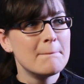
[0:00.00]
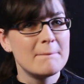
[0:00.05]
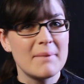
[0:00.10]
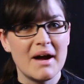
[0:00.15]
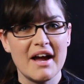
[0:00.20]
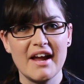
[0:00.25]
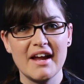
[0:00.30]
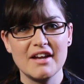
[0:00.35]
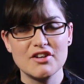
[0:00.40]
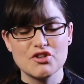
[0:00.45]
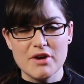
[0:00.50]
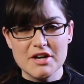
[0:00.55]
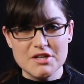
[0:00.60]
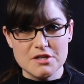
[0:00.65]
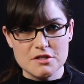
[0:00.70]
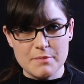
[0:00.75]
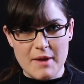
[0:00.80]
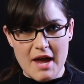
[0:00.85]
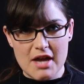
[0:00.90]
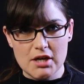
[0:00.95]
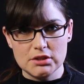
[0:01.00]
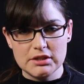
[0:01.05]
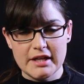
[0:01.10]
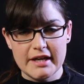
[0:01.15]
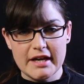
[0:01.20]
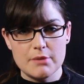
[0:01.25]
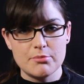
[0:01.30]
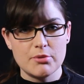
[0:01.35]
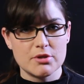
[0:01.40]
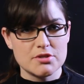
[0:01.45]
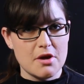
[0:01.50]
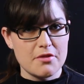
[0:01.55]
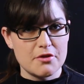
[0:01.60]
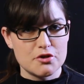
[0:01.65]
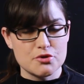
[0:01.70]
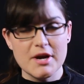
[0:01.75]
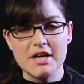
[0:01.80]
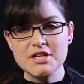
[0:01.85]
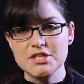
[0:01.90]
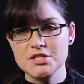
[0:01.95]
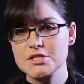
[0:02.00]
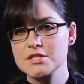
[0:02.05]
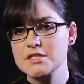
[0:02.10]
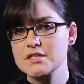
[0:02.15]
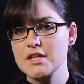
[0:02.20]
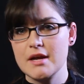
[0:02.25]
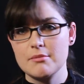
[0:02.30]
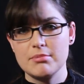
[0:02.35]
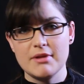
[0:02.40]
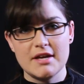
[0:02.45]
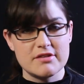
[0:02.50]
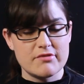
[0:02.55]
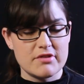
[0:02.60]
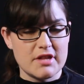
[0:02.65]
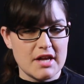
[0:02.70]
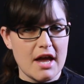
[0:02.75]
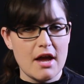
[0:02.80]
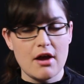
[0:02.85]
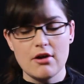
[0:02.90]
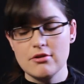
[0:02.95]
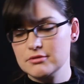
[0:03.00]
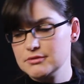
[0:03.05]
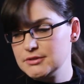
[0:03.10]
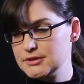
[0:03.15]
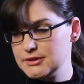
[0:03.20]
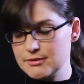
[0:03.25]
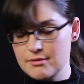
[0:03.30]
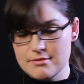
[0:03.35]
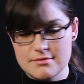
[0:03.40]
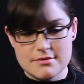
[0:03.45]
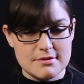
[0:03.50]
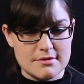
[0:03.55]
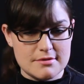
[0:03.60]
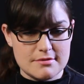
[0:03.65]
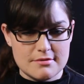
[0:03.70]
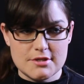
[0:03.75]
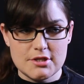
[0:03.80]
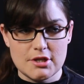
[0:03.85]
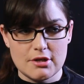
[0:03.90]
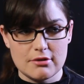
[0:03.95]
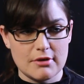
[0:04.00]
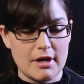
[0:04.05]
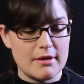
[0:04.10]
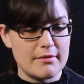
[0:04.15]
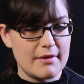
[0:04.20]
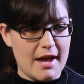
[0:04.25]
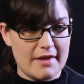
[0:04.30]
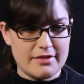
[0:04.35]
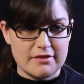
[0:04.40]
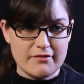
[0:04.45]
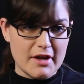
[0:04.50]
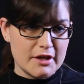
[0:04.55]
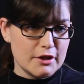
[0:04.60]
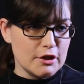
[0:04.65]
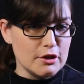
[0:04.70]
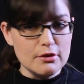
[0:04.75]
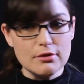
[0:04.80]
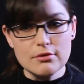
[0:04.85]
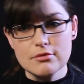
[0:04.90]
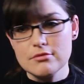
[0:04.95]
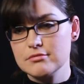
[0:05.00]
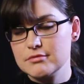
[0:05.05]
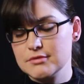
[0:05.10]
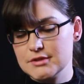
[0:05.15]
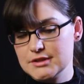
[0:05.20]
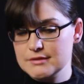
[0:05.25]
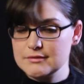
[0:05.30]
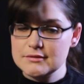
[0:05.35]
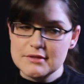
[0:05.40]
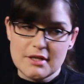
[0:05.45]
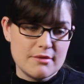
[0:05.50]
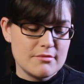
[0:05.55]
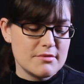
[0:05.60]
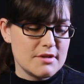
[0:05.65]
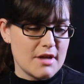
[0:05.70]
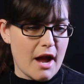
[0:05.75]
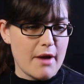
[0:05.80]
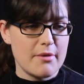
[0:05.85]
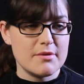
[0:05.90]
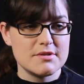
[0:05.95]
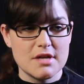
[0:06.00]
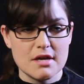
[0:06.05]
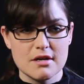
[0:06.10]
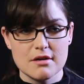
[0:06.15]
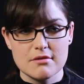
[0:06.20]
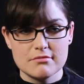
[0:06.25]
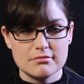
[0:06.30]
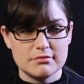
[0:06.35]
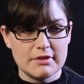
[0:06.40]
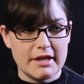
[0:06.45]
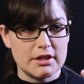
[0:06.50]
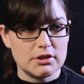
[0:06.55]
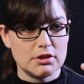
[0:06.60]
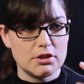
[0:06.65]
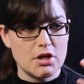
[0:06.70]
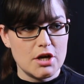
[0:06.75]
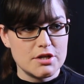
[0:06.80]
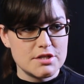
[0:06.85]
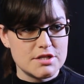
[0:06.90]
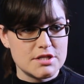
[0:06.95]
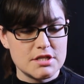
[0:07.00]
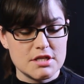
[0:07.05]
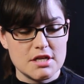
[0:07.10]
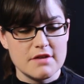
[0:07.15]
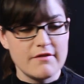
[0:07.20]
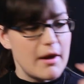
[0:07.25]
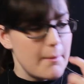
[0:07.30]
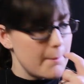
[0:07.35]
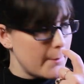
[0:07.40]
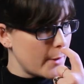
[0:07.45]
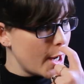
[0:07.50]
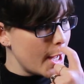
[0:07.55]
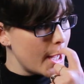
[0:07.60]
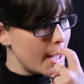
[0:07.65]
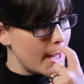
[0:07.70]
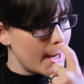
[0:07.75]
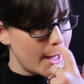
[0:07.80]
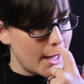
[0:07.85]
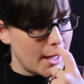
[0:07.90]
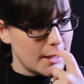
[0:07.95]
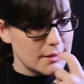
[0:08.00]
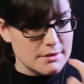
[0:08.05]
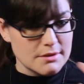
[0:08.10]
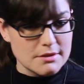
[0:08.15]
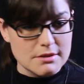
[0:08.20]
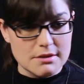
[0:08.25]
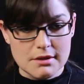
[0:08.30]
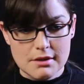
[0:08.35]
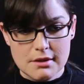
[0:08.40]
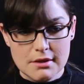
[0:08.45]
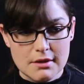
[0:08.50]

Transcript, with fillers: my directors panel. Like I booked all the directors, I planned everything out. So I was, you know, I got the venue and was, I was gonna like launch the Eventbrite and